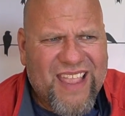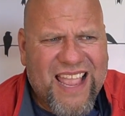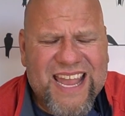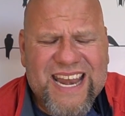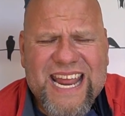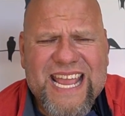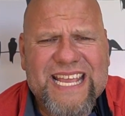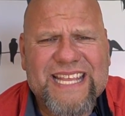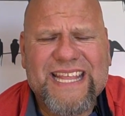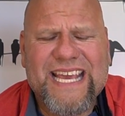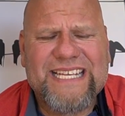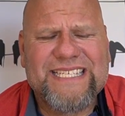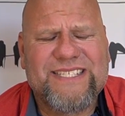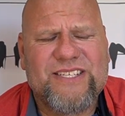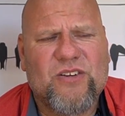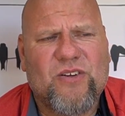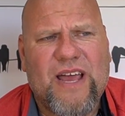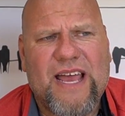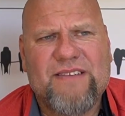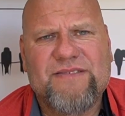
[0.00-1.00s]
And they, they
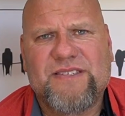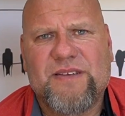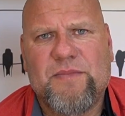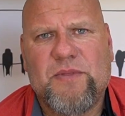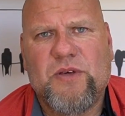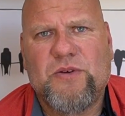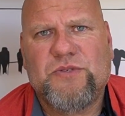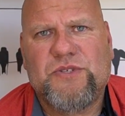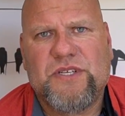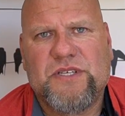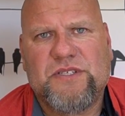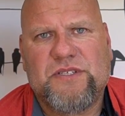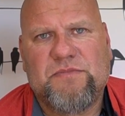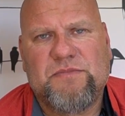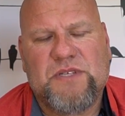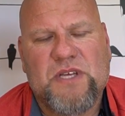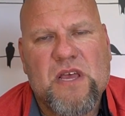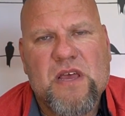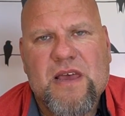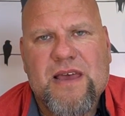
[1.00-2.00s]
still have some of those
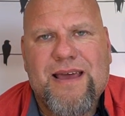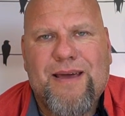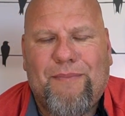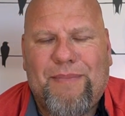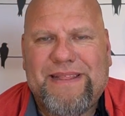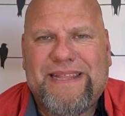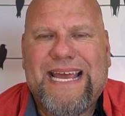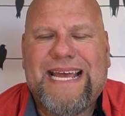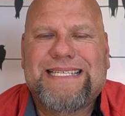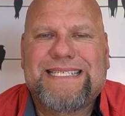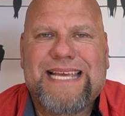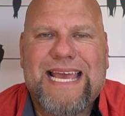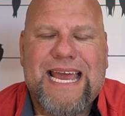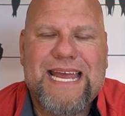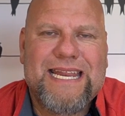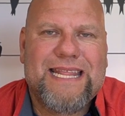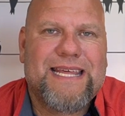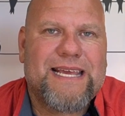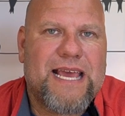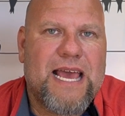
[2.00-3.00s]
systems, but that's
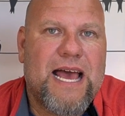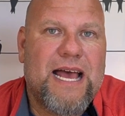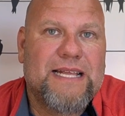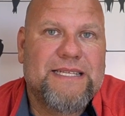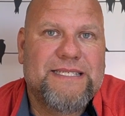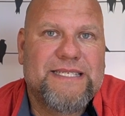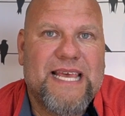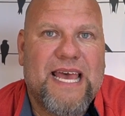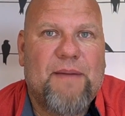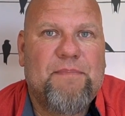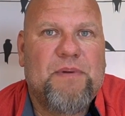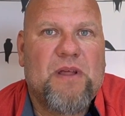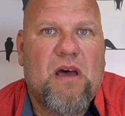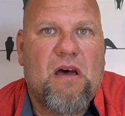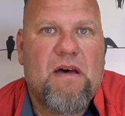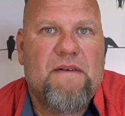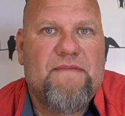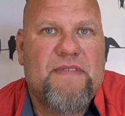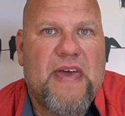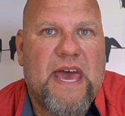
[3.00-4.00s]
kind of the concept
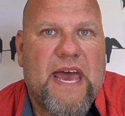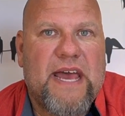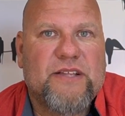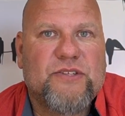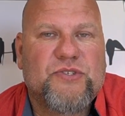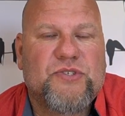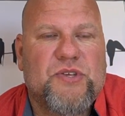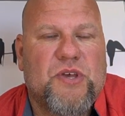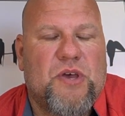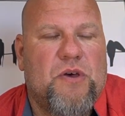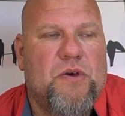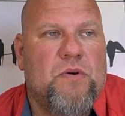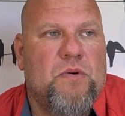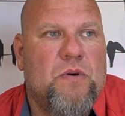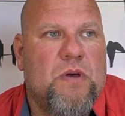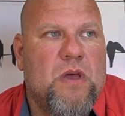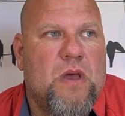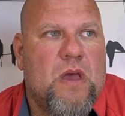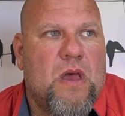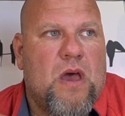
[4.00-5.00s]
of that. And
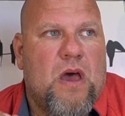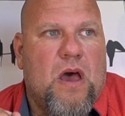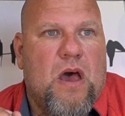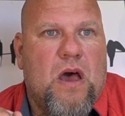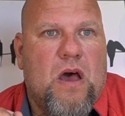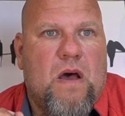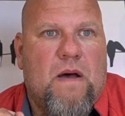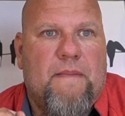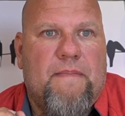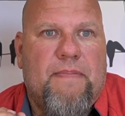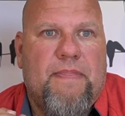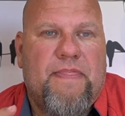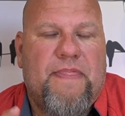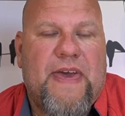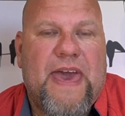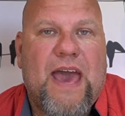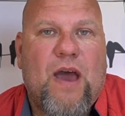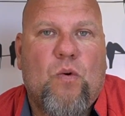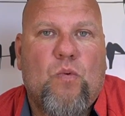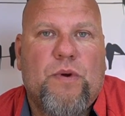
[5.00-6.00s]
so um,
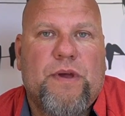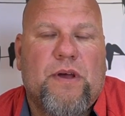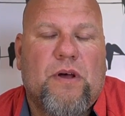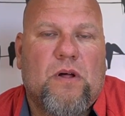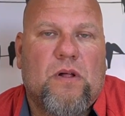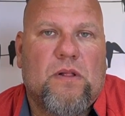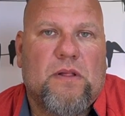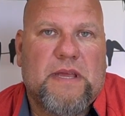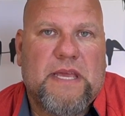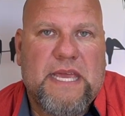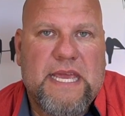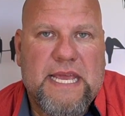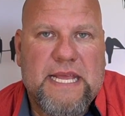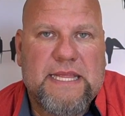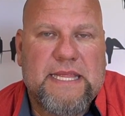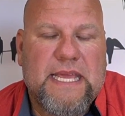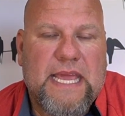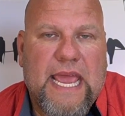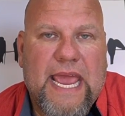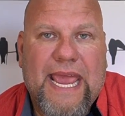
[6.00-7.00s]
that will
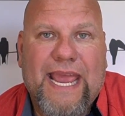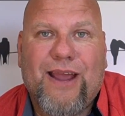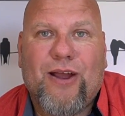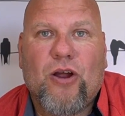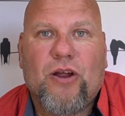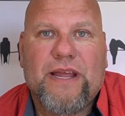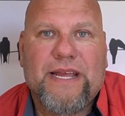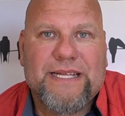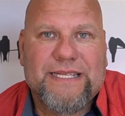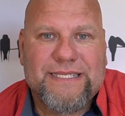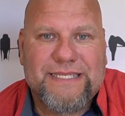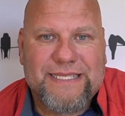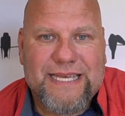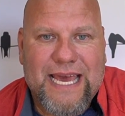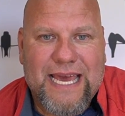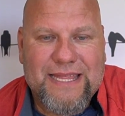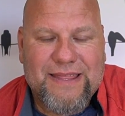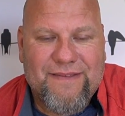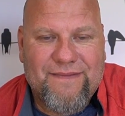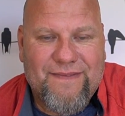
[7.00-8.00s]
heat the air
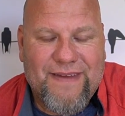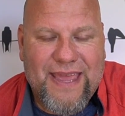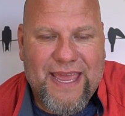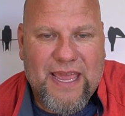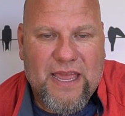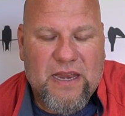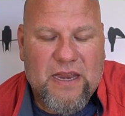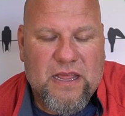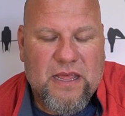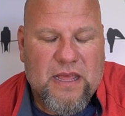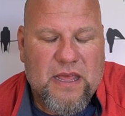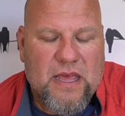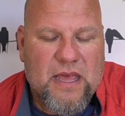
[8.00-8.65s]
inside the van.